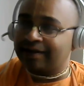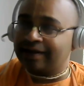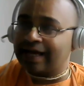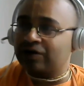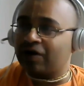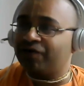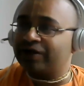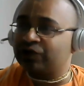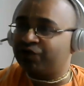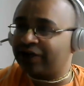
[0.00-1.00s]
he has
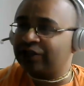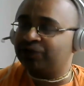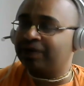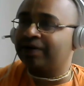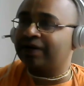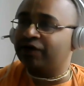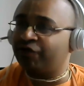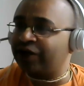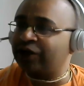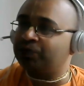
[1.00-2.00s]
always fresh memory
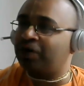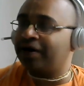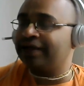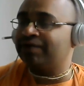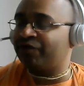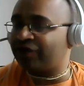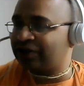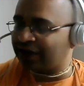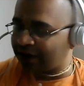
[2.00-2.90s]
fresh body fresh